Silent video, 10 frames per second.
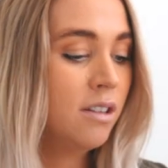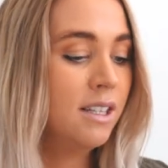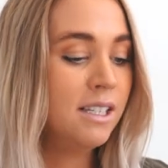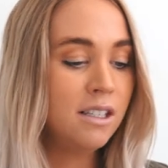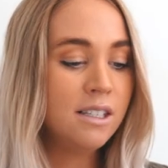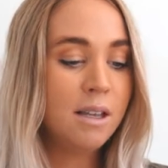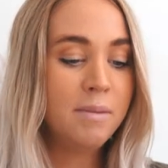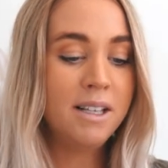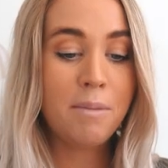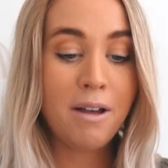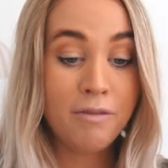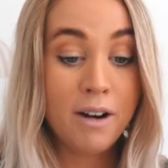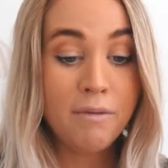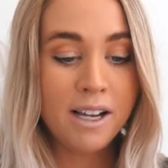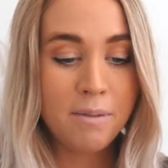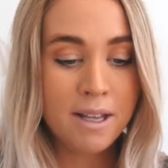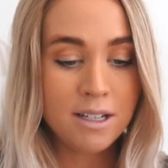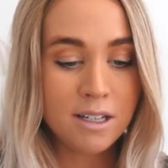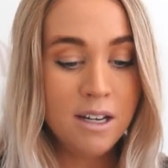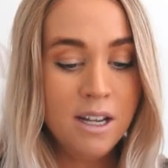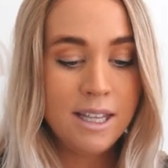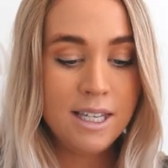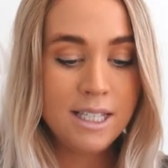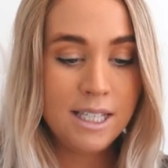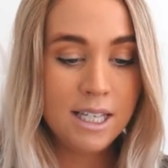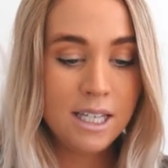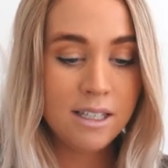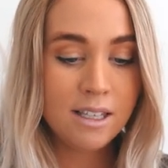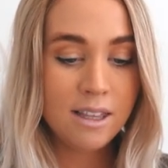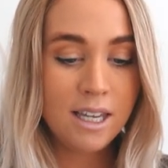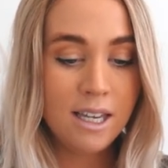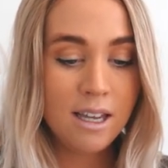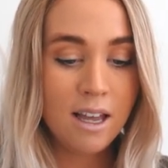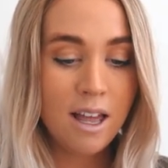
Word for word: this is something that my friend recommended. This is the